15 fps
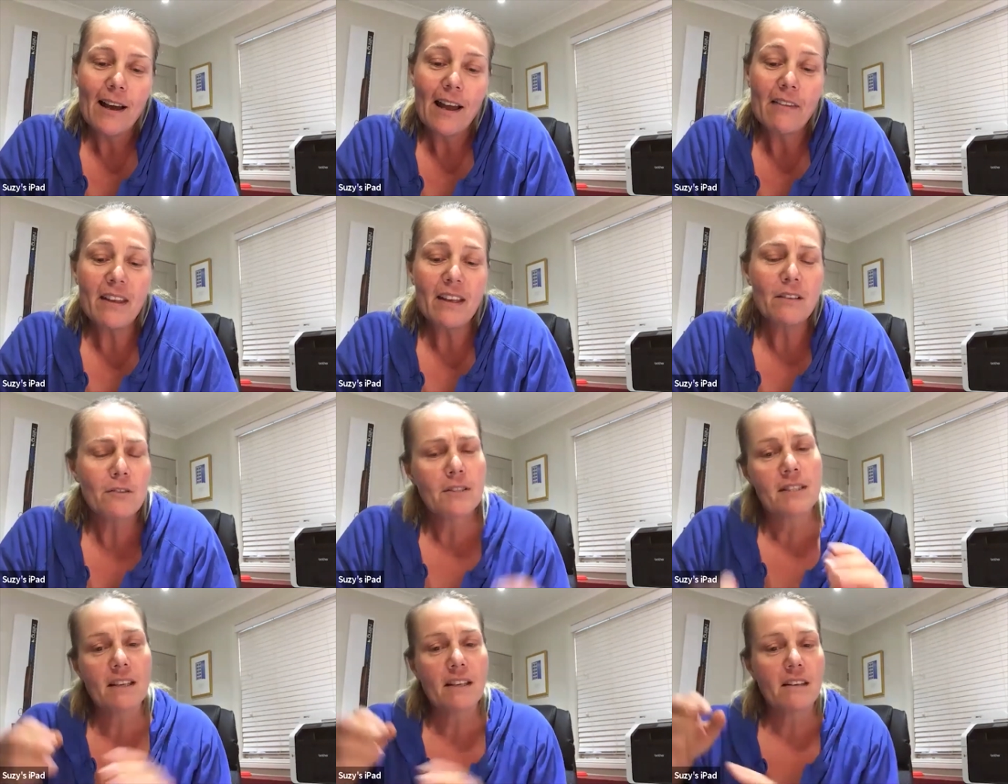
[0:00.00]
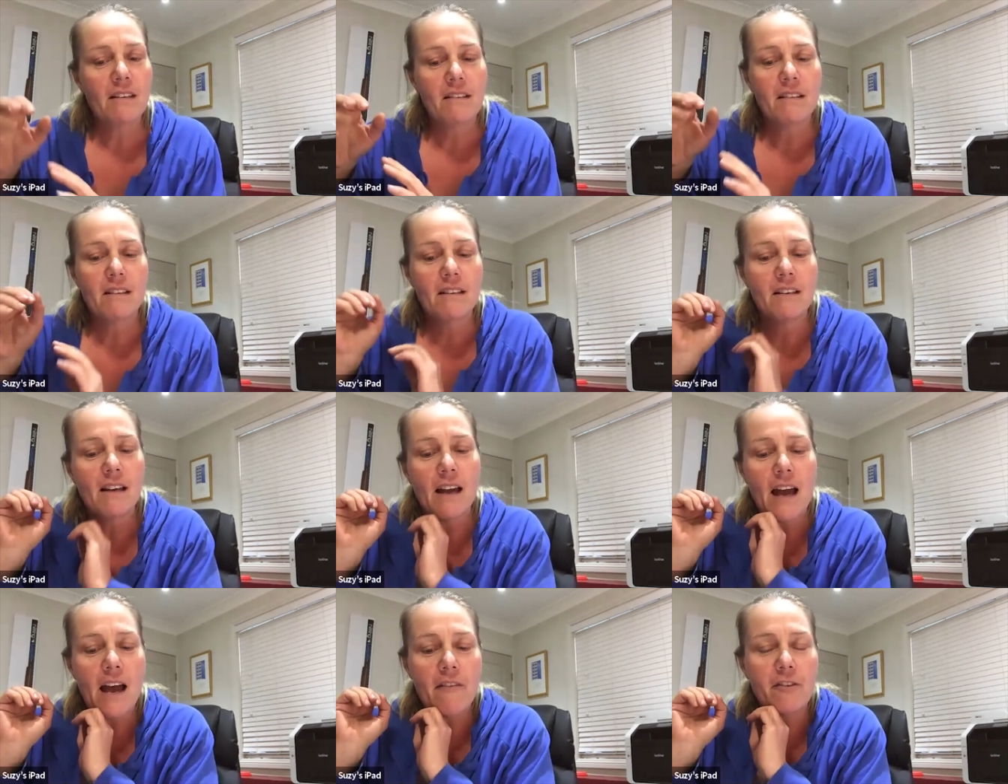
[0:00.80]
And then also
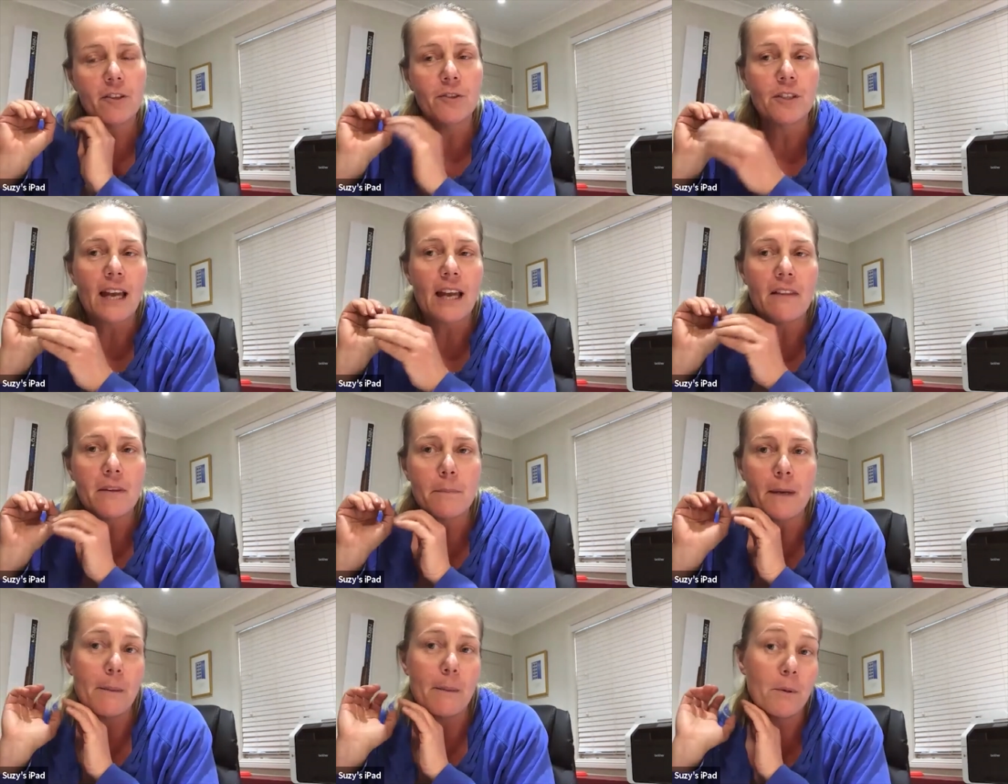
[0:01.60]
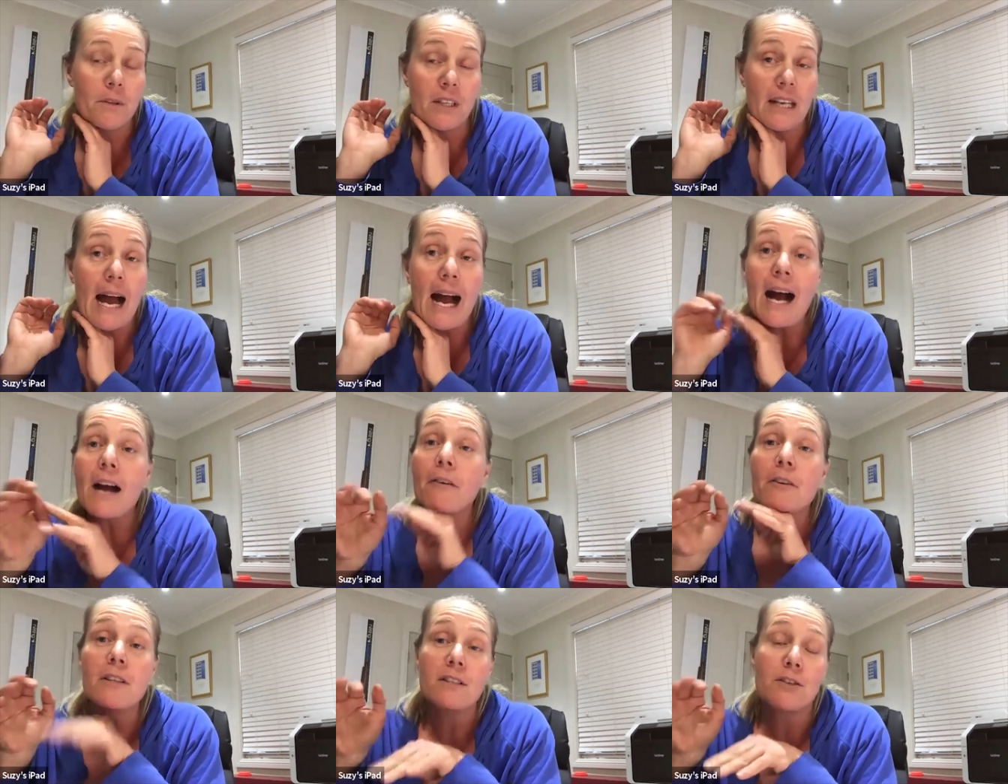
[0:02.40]
have a look at the people that
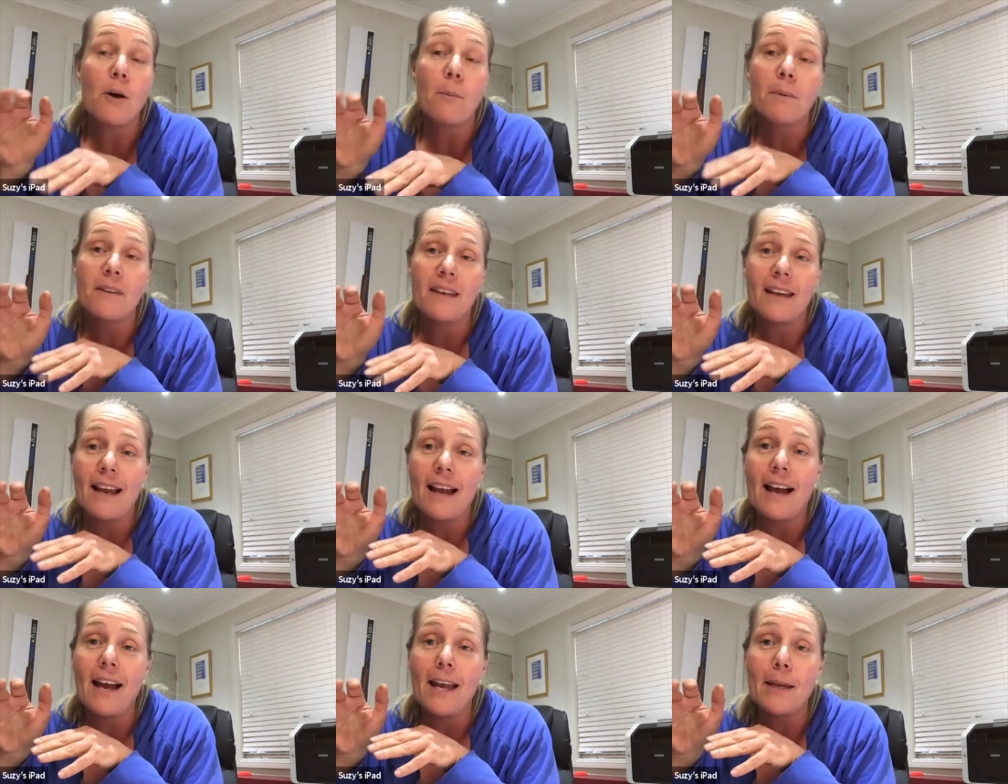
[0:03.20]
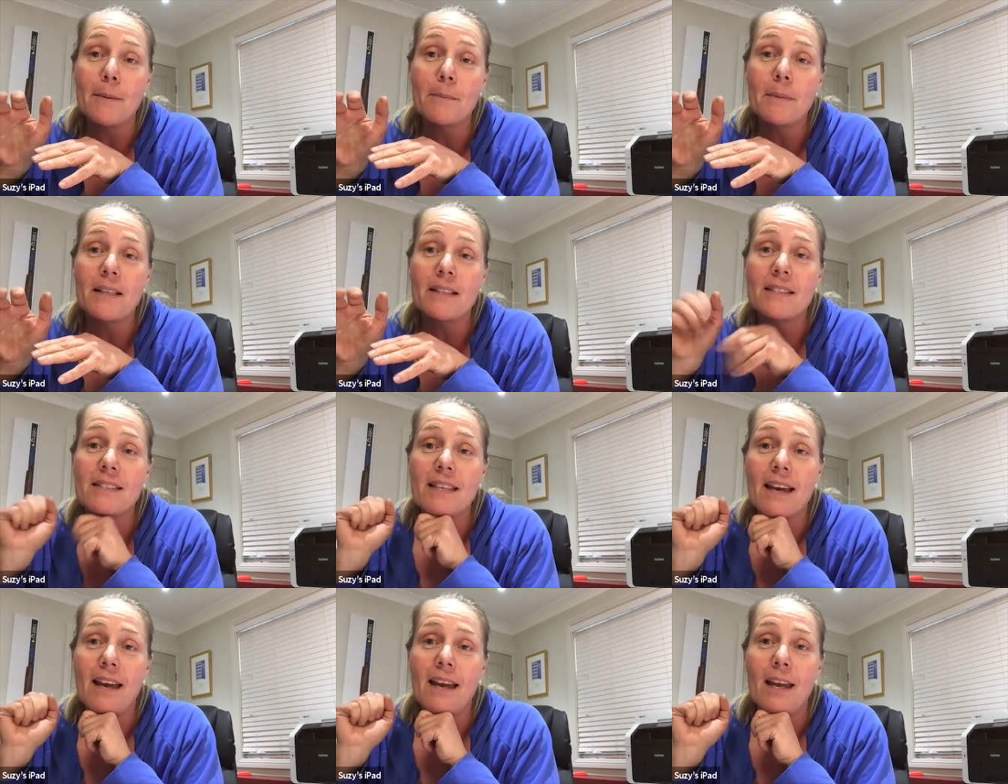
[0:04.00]
are at the top of their game and
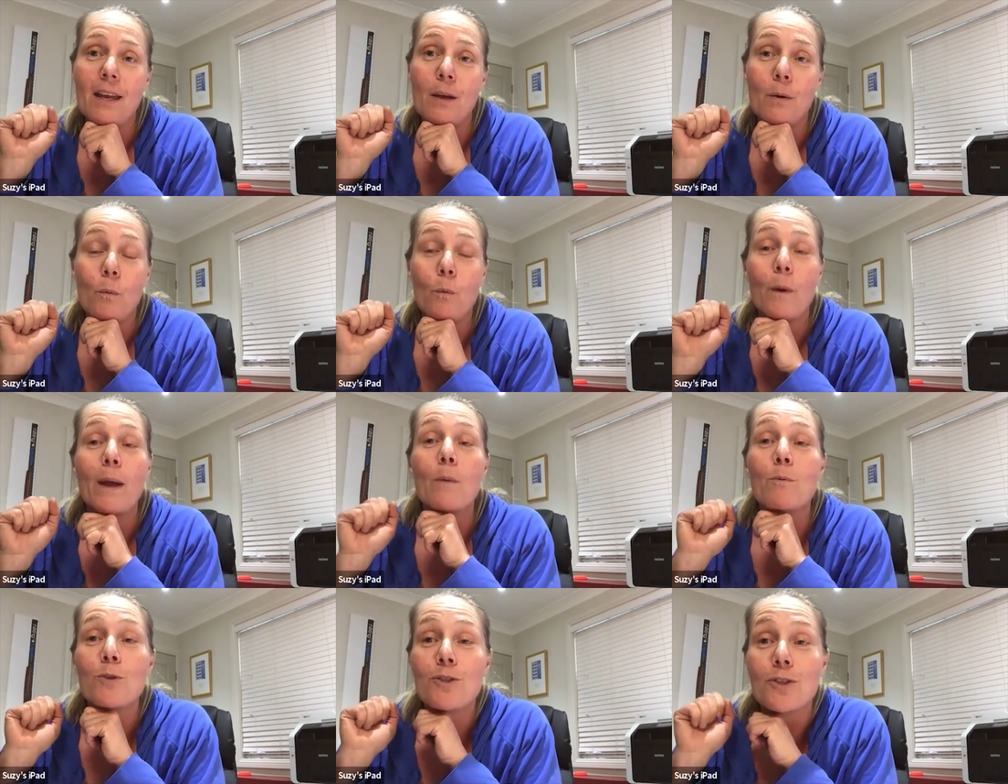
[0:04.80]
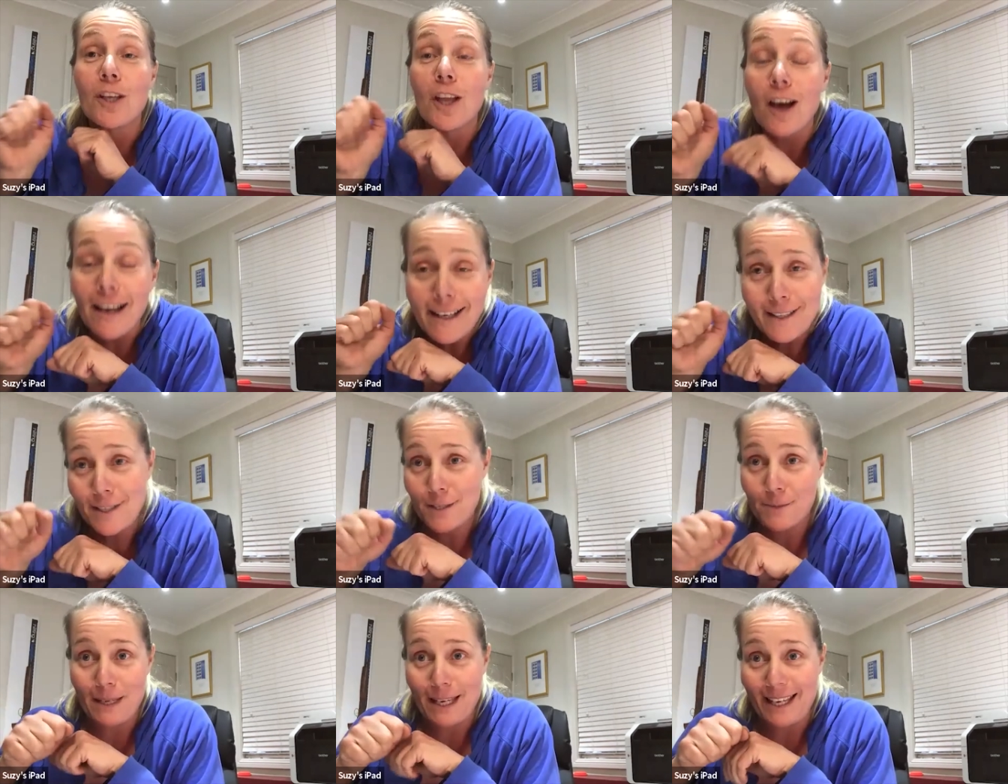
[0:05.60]
say, where would you like
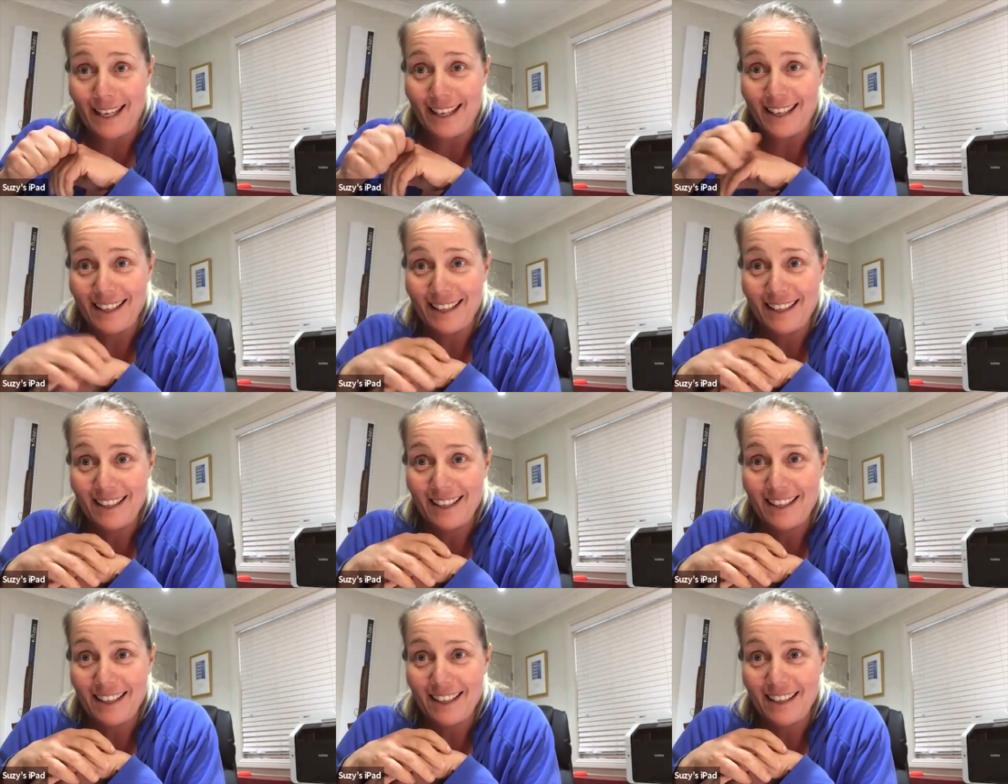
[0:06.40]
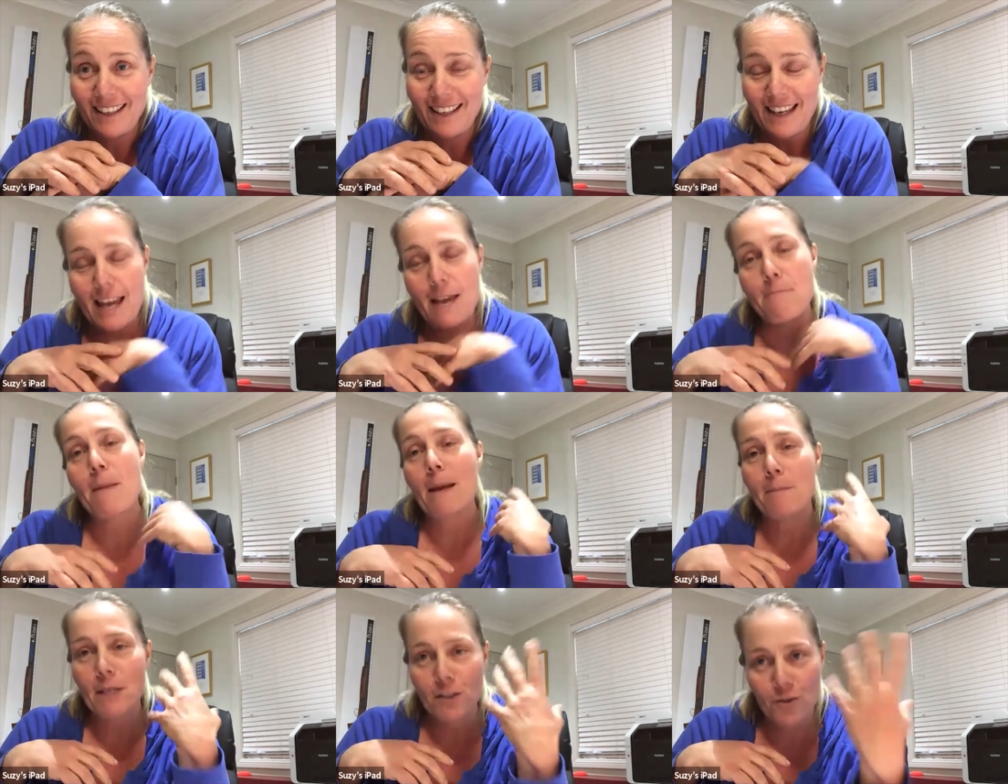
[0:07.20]
to be? And
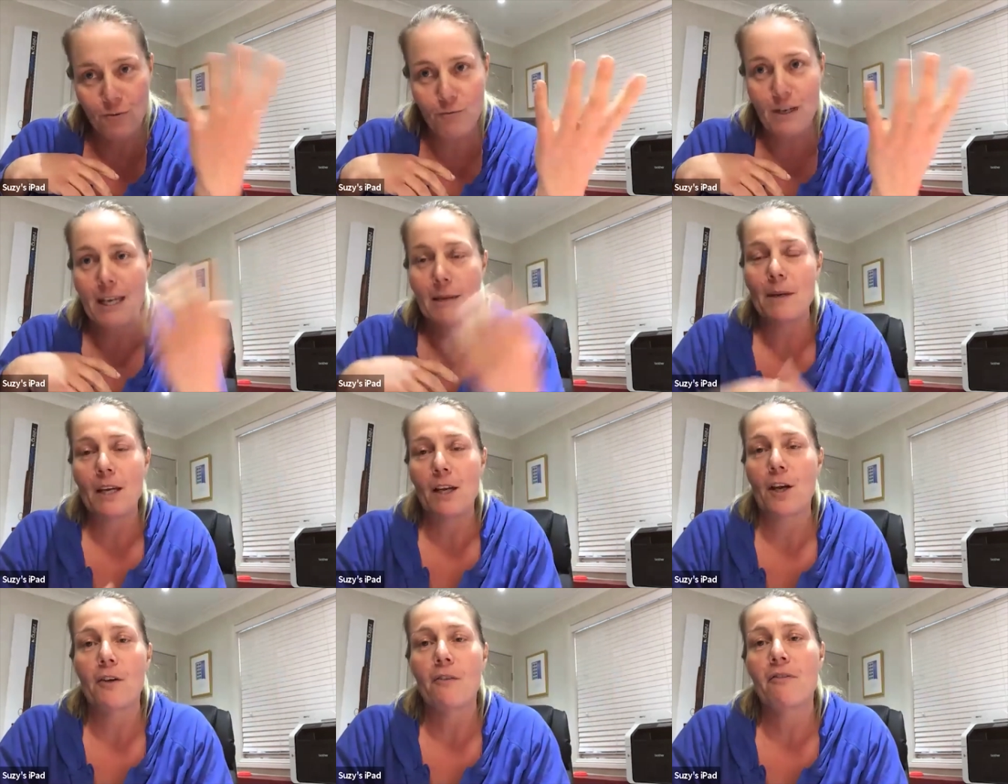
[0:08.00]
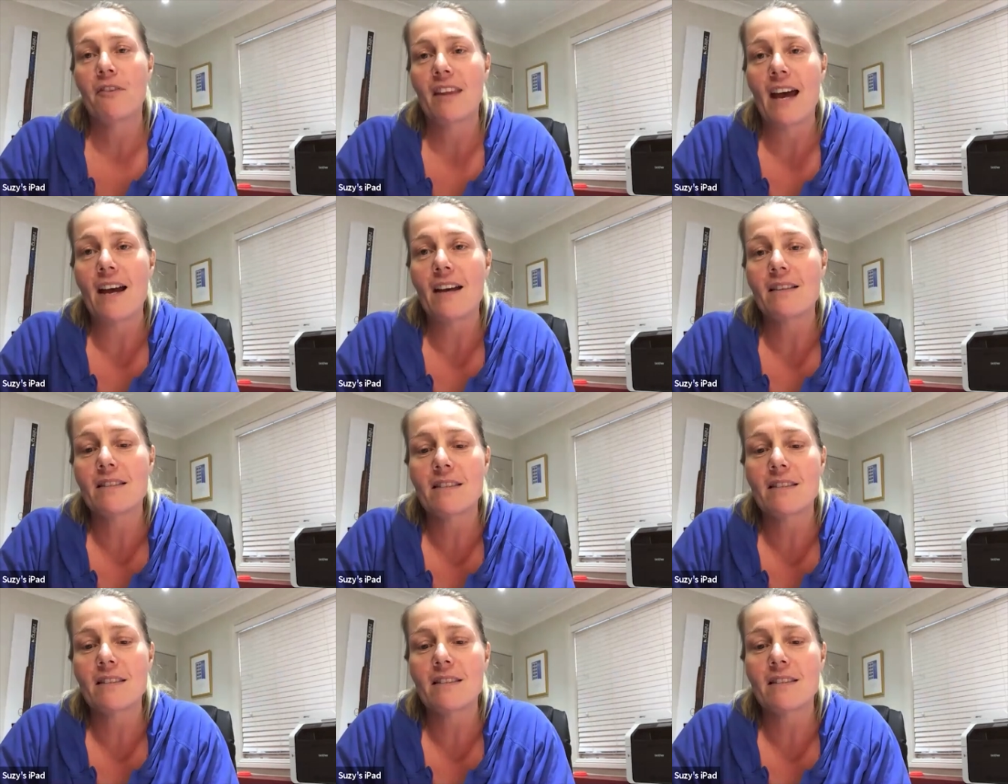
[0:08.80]
maybe dream and go for that.